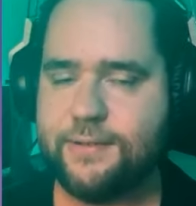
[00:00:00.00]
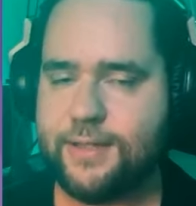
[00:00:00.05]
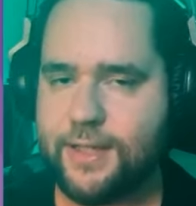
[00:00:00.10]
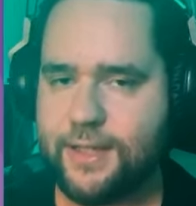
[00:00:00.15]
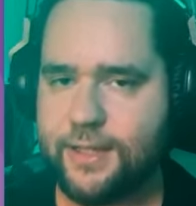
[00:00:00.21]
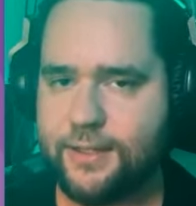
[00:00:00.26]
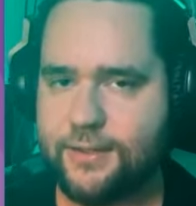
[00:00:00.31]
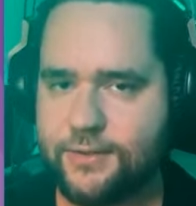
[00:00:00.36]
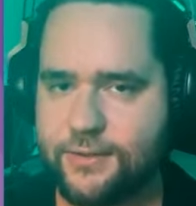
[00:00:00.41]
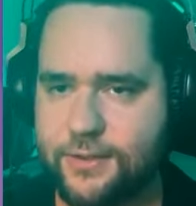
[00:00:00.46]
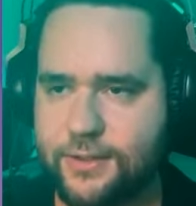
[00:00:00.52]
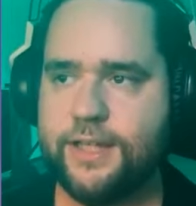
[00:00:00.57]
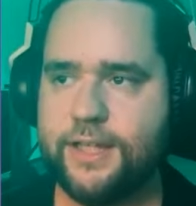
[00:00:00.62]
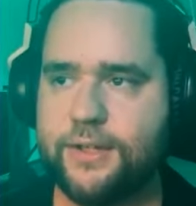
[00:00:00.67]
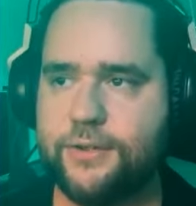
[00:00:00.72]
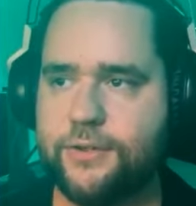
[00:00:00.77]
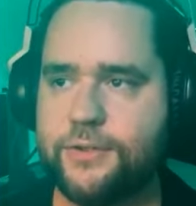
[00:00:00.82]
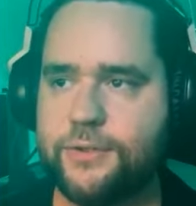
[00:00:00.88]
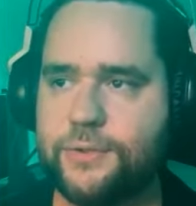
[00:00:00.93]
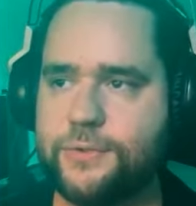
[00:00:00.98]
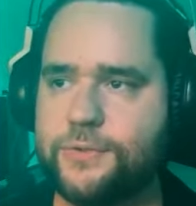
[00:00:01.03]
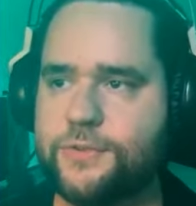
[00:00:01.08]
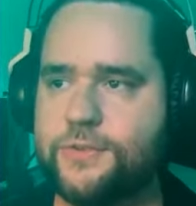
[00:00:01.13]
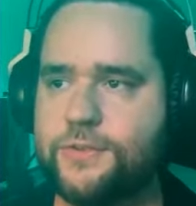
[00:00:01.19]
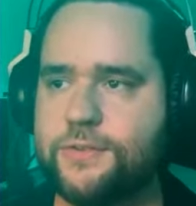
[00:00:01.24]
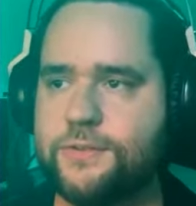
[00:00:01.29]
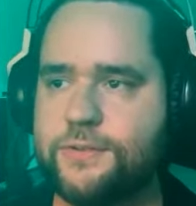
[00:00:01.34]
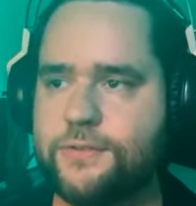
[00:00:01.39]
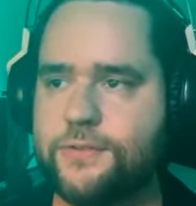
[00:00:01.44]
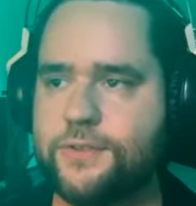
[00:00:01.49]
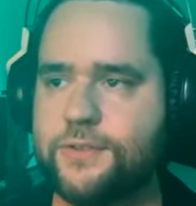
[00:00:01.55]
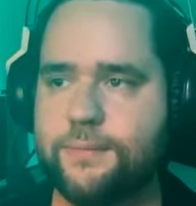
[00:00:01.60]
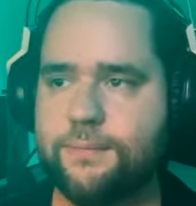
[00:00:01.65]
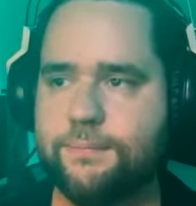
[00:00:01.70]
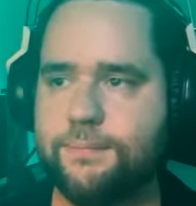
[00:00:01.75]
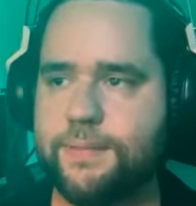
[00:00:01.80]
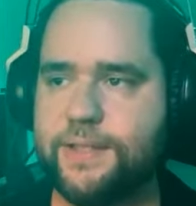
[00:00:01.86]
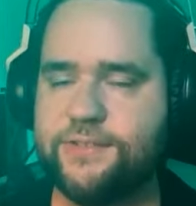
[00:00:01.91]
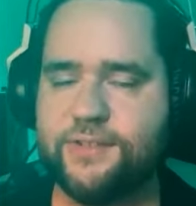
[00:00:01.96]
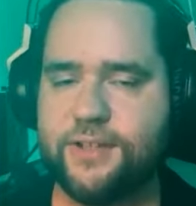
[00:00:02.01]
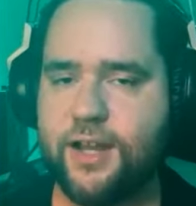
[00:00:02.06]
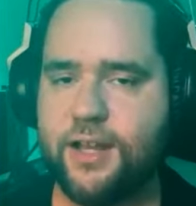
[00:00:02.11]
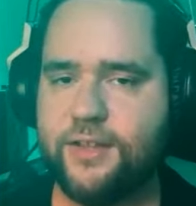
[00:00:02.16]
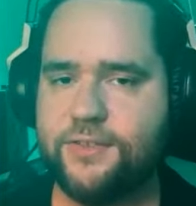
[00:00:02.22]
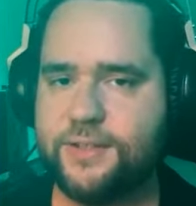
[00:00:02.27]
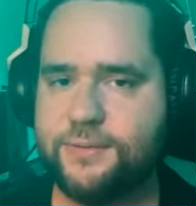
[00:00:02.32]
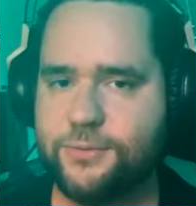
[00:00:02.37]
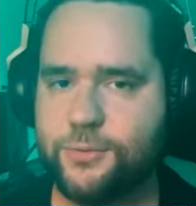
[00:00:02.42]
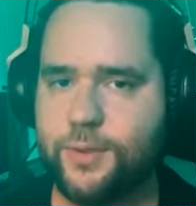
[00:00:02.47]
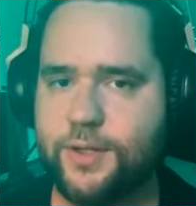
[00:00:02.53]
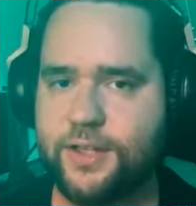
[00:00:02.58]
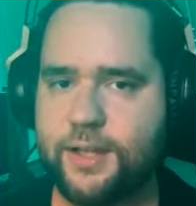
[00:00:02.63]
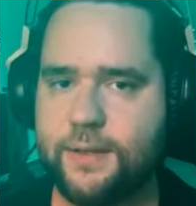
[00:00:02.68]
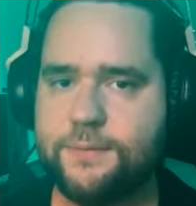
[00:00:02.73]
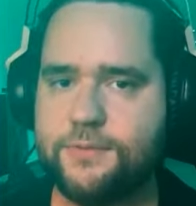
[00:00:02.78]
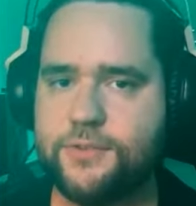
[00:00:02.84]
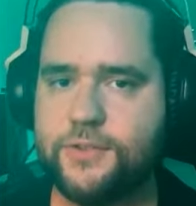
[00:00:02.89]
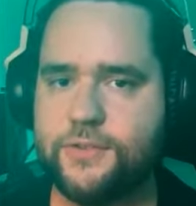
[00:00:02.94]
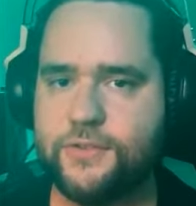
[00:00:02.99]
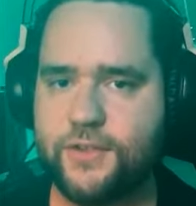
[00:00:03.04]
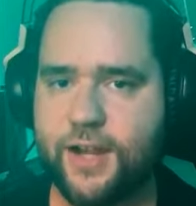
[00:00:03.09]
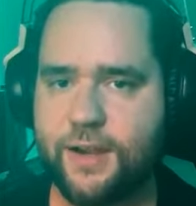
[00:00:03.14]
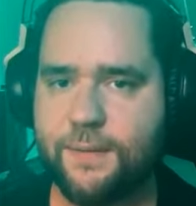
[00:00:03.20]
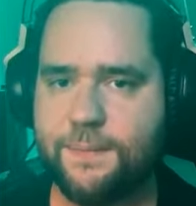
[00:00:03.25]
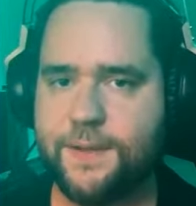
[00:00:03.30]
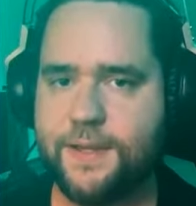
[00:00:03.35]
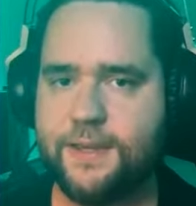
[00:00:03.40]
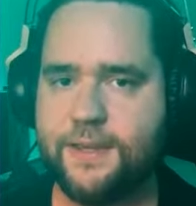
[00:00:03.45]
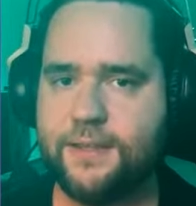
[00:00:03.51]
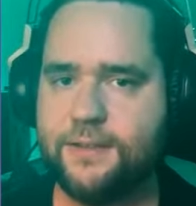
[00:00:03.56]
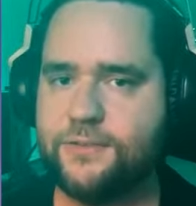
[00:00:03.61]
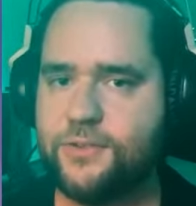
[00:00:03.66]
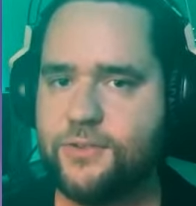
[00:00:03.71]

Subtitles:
and introduce some basic concepts when it comes to stock picking.